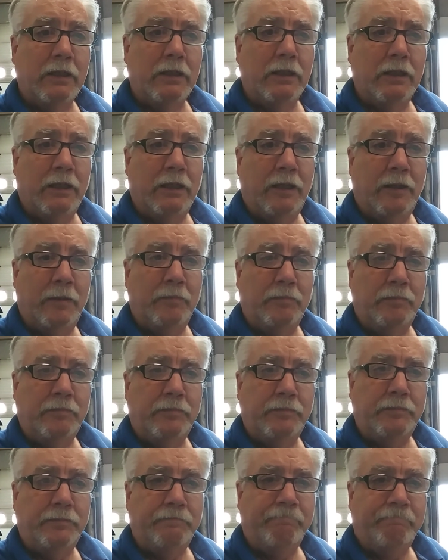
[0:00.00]

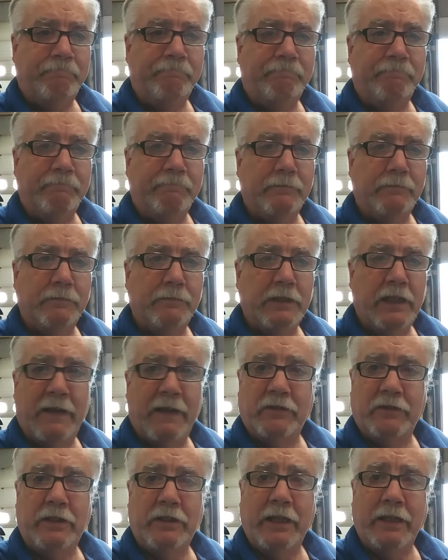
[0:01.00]
You
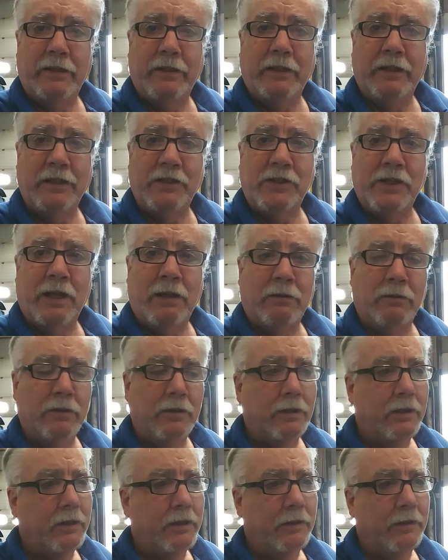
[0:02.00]
have to take things out,
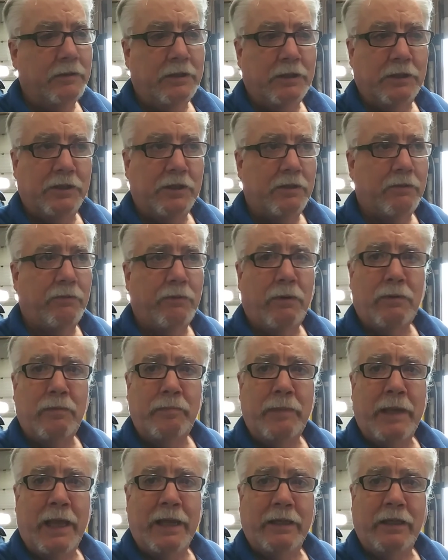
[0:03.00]
just throw them
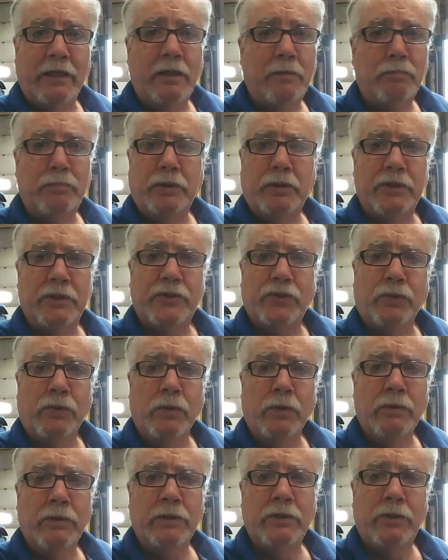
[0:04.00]
back in, put a
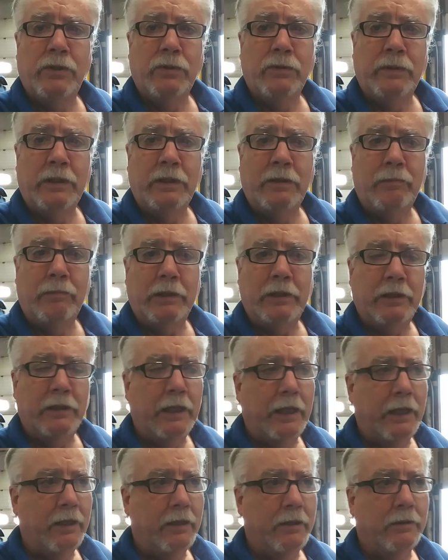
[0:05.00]
screw or two in them,
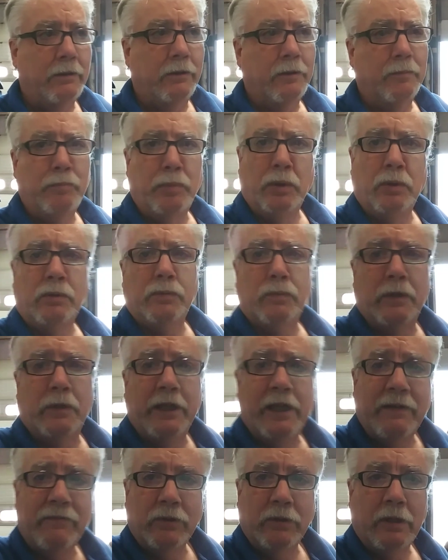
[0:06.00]
and or bolt,
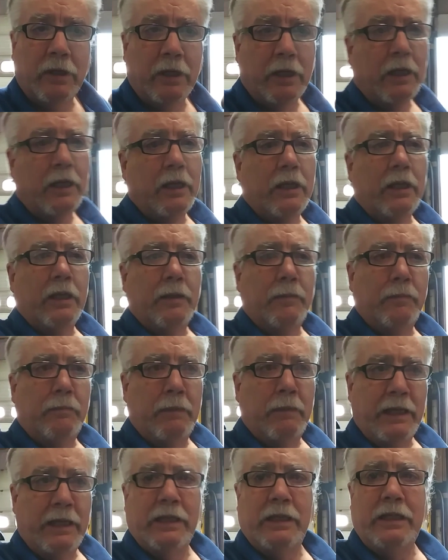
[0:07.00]
whatever.
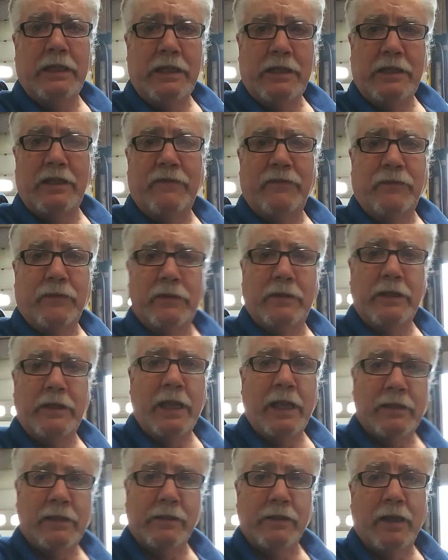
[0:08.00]
Make it easy for the
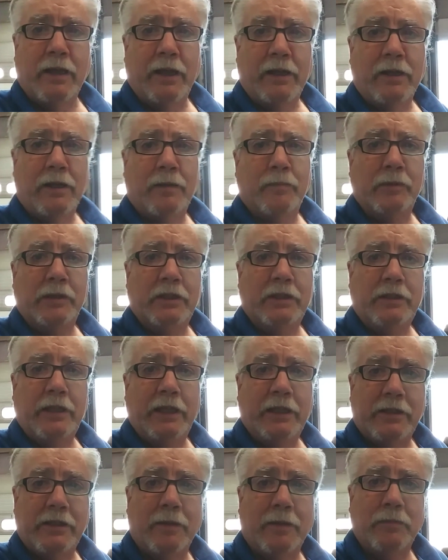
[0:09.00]
next guy coming to
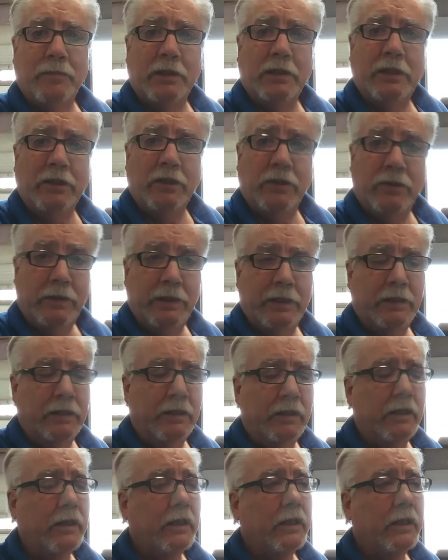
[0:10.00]
take something that you didn't.